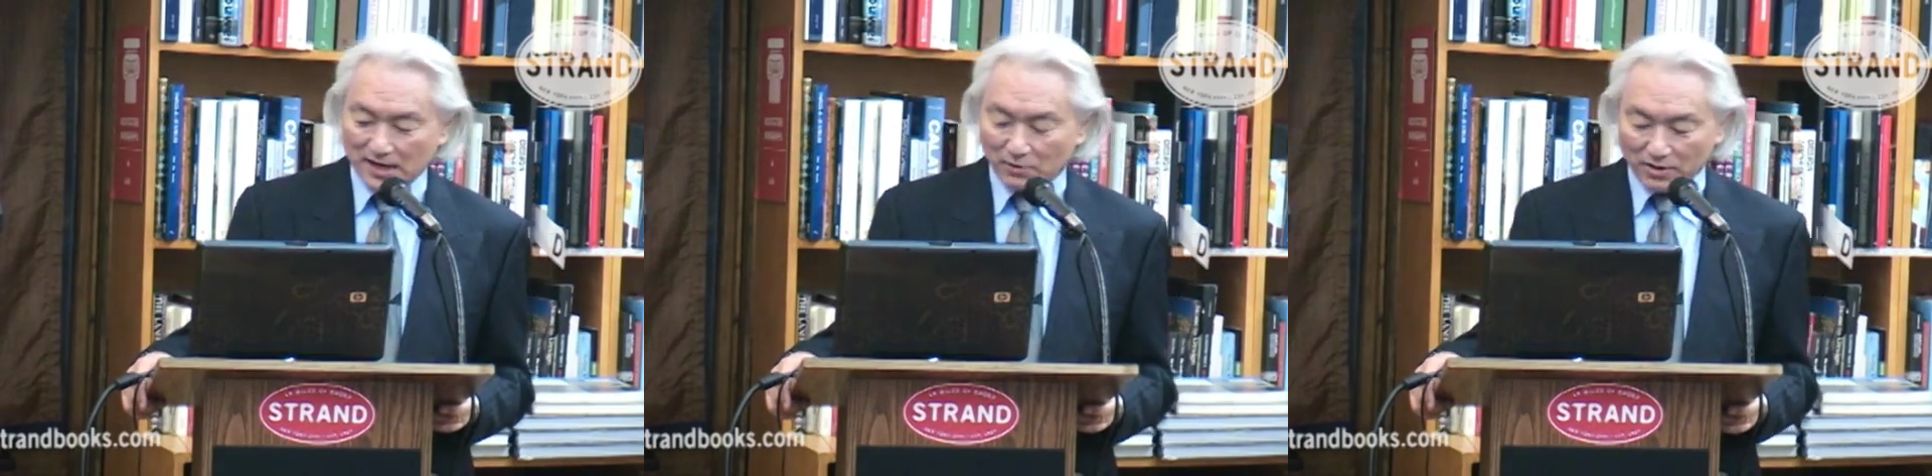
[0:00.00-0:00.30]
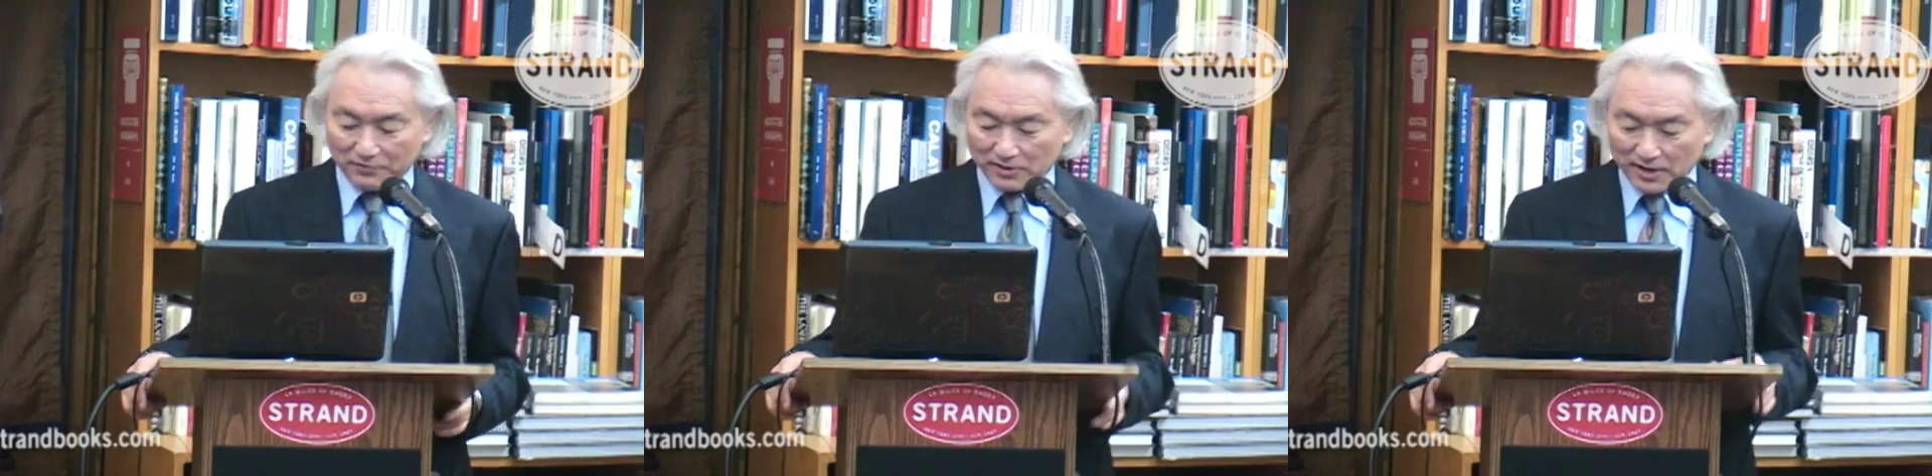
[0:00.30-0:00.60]

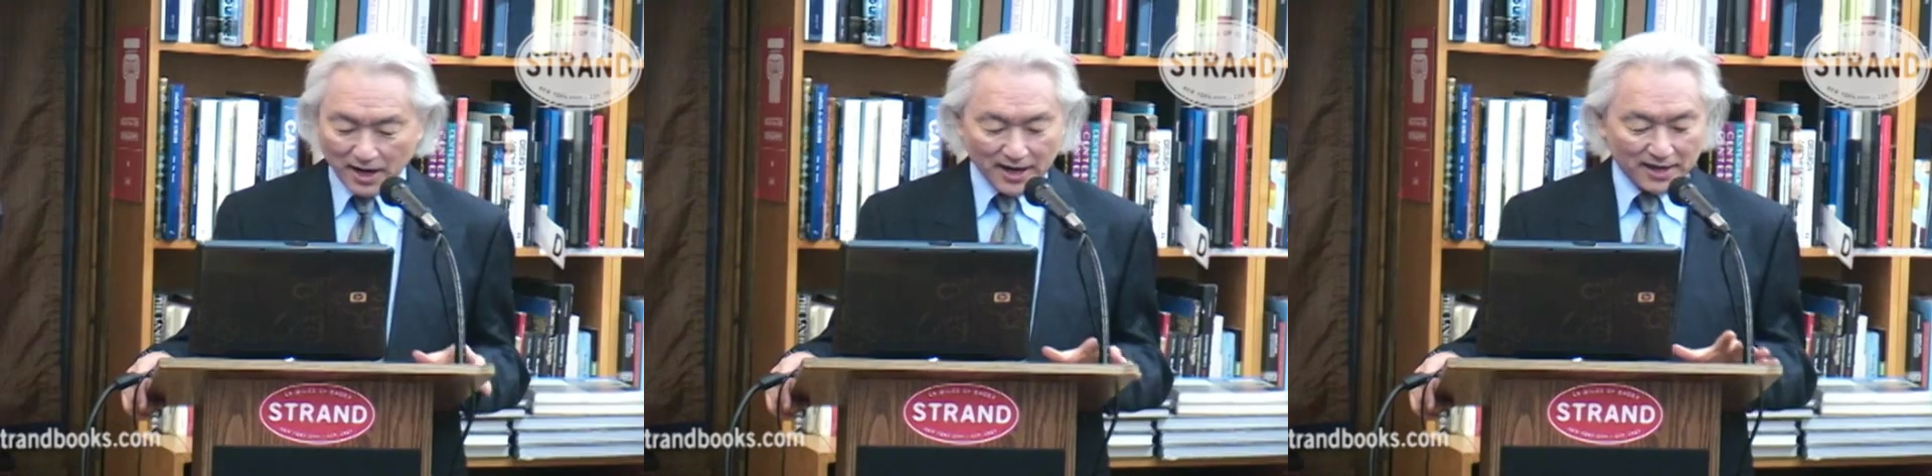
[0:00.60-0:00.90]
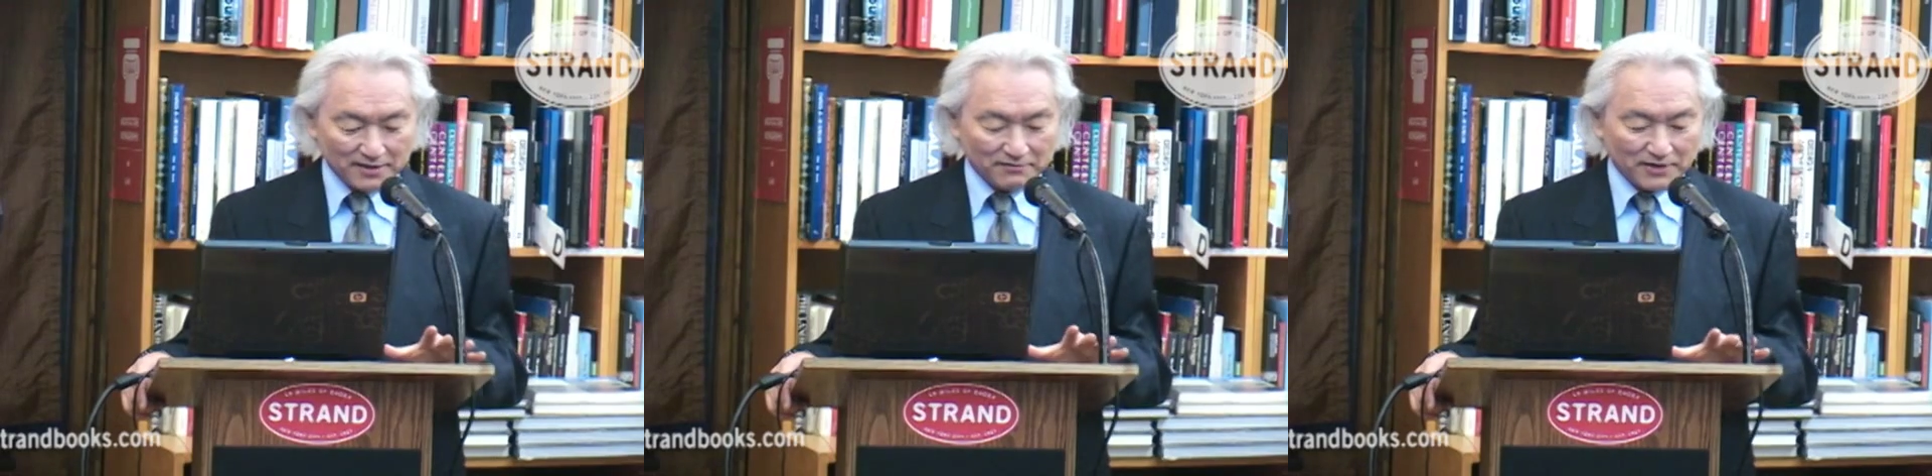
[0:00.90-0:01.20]
However, I
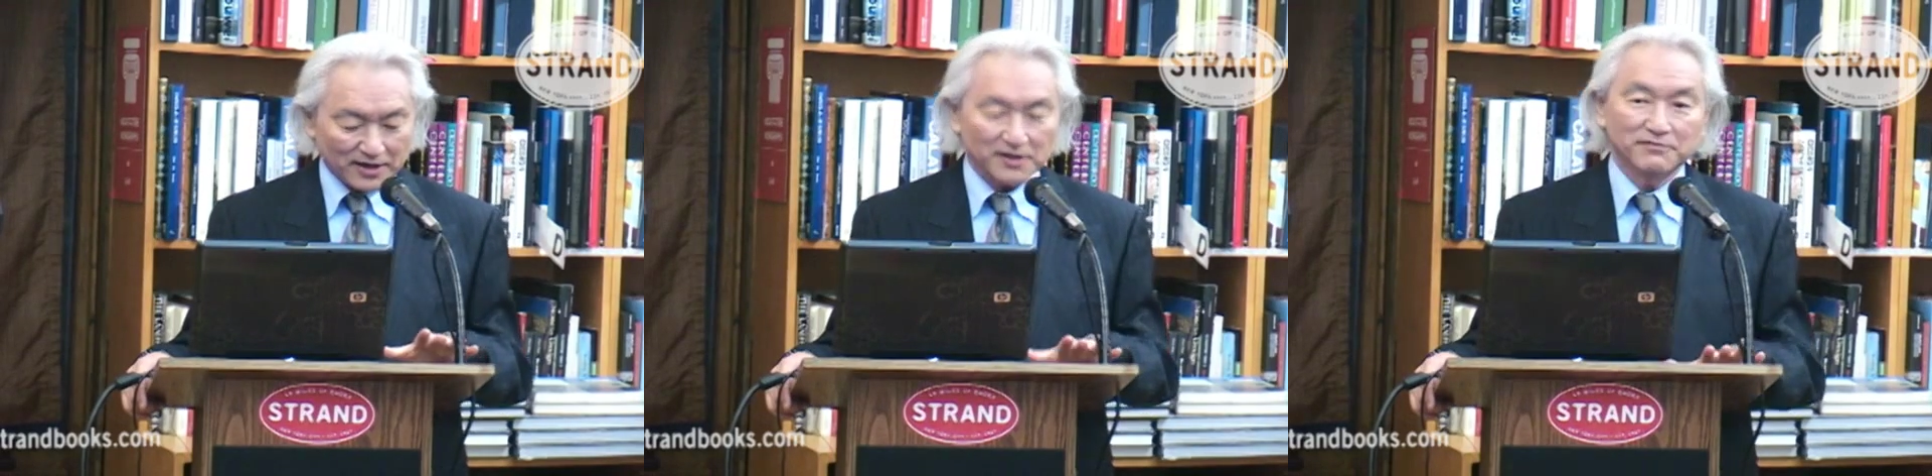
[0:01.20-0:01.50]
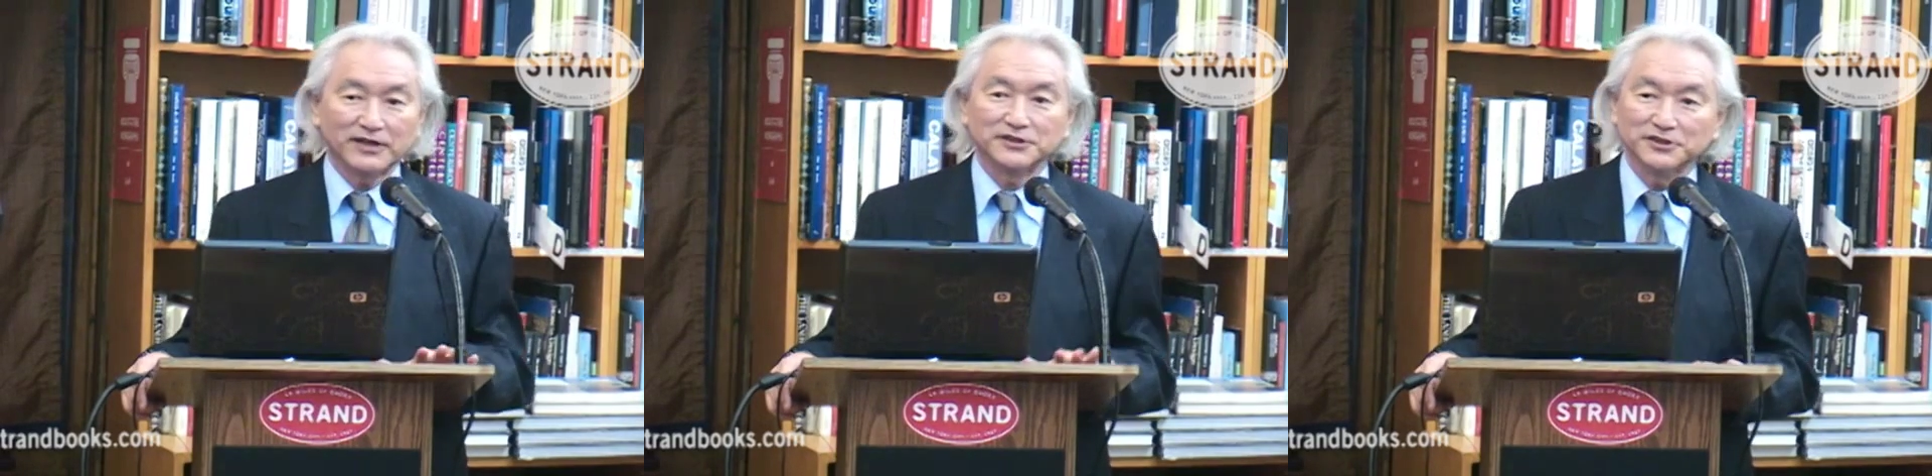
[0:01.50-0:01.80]
have a
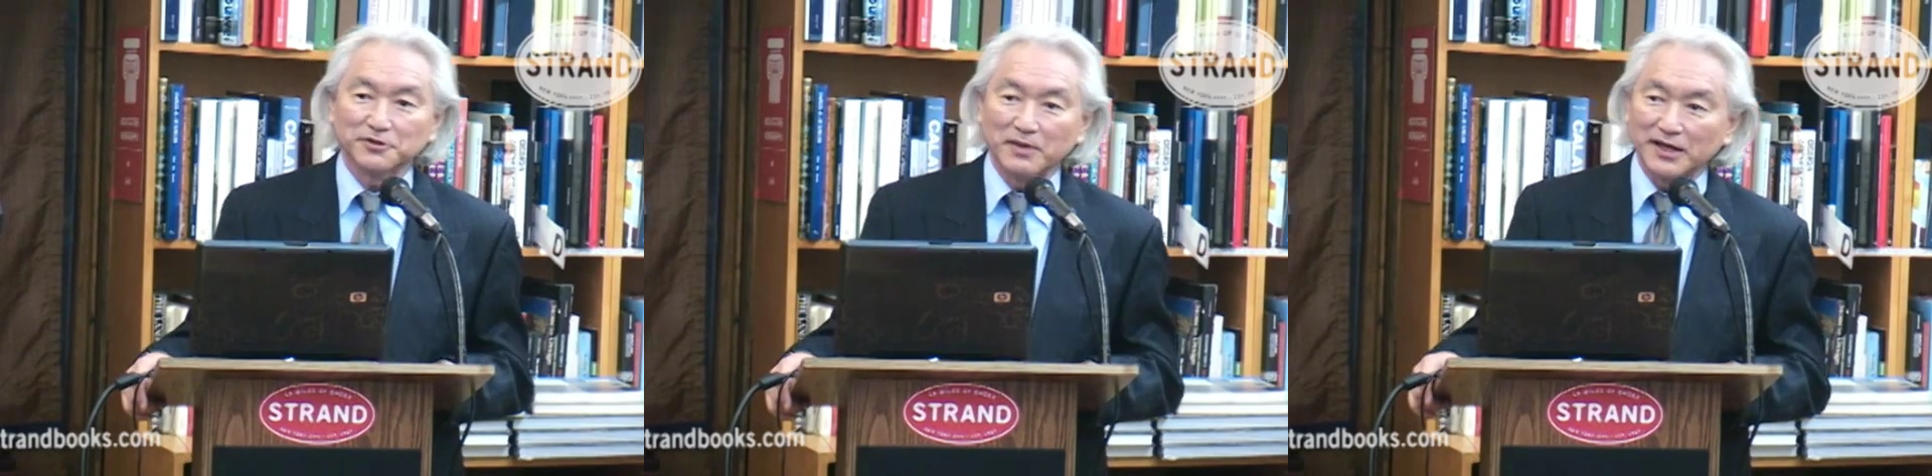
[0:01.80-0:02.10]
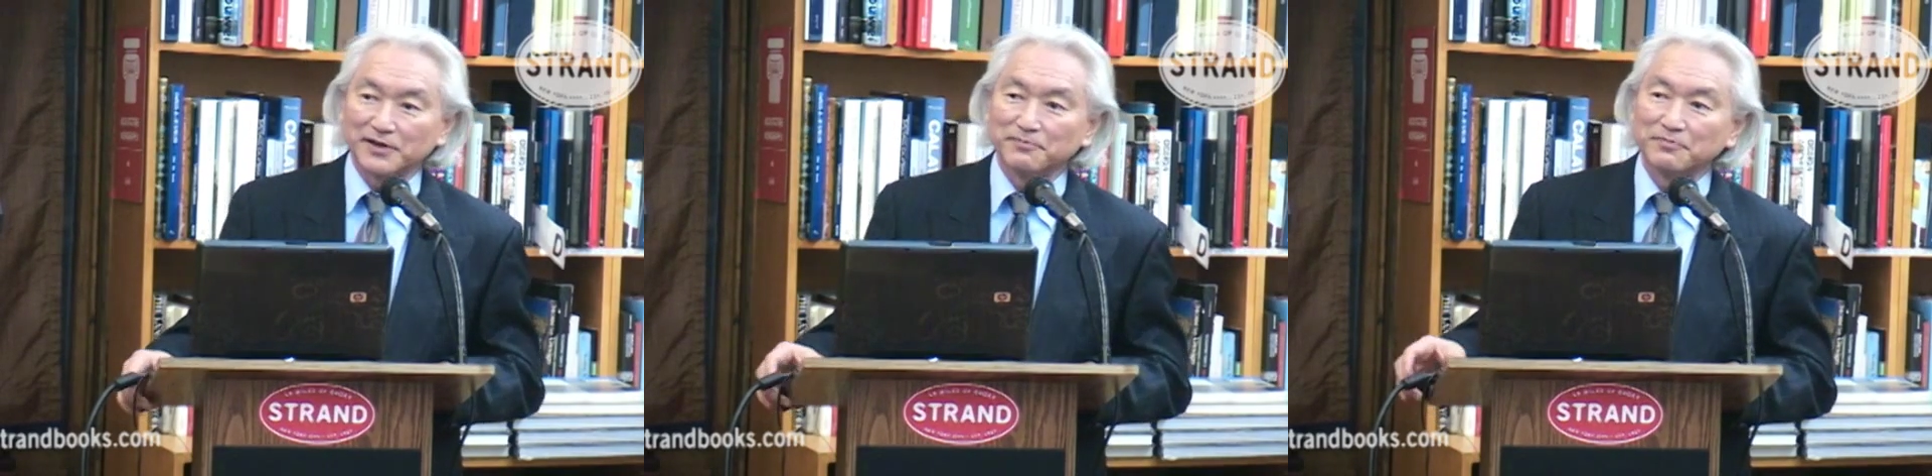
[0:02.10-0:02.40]
confession to make.